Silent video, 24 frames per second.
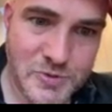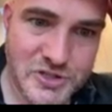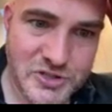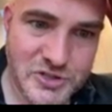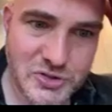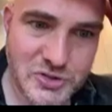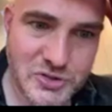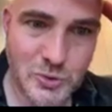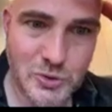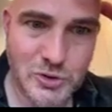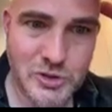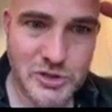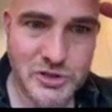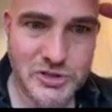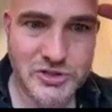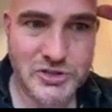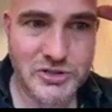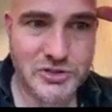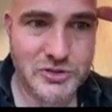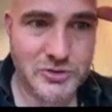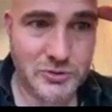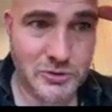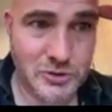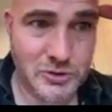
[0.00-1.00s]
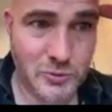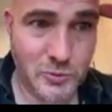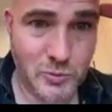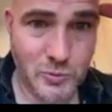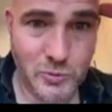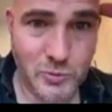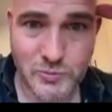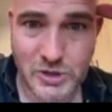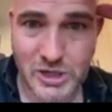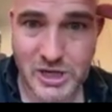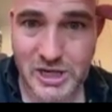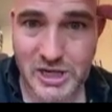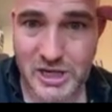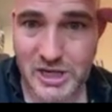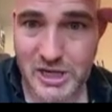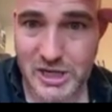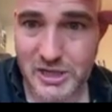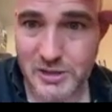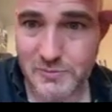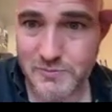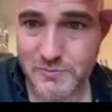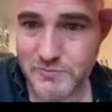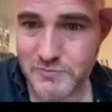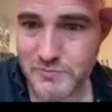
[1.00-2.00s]
open source or
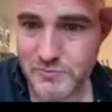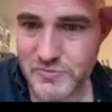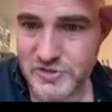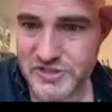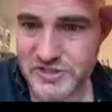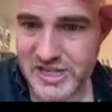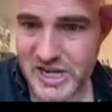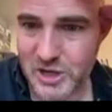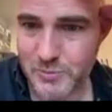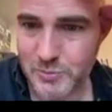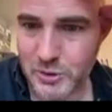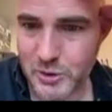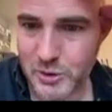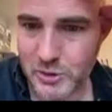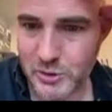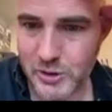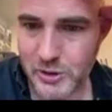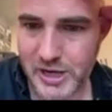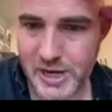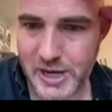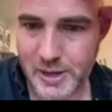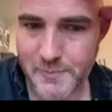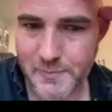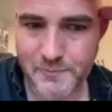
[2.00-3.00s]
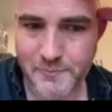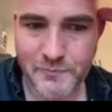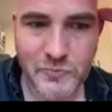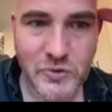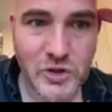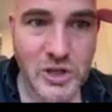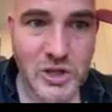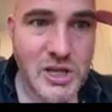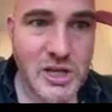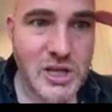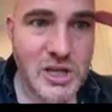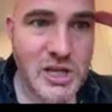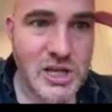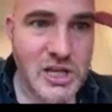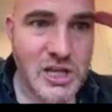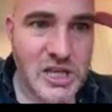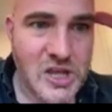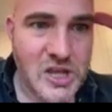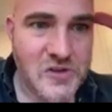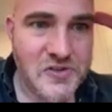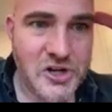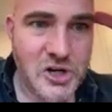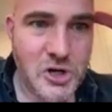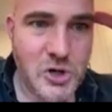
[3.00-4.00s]
sound program.
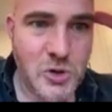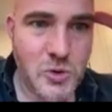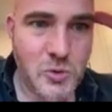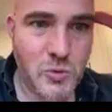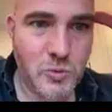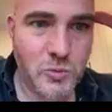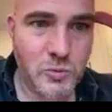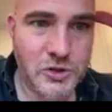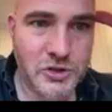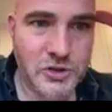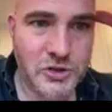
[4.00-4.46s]
If you don't